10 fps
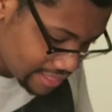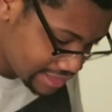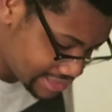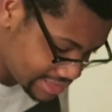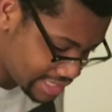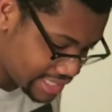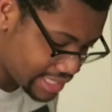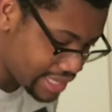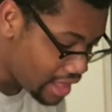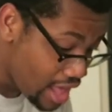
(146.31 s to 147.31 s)
Let's
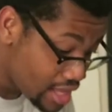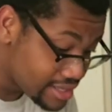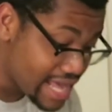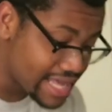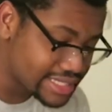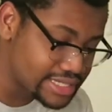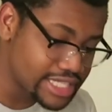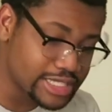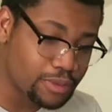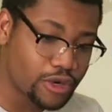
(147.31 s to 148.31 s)
see.
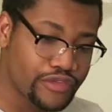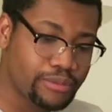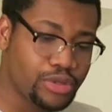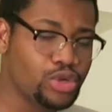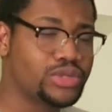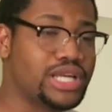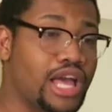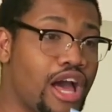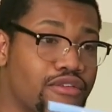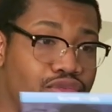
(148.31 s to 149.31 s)
Next is Perfect Blue, which I
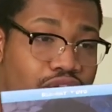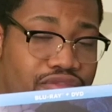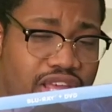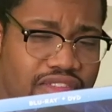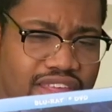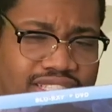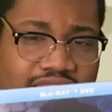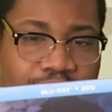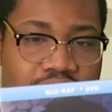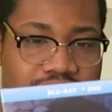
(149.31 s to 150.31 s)
got for, I forget the
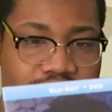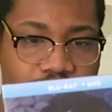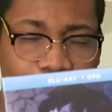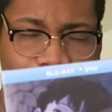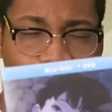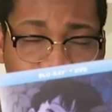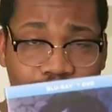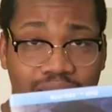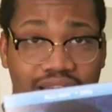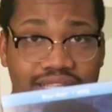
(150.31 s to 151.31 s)
exact price, I think it was
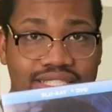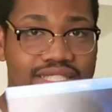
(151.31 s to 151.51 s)
20 bucks.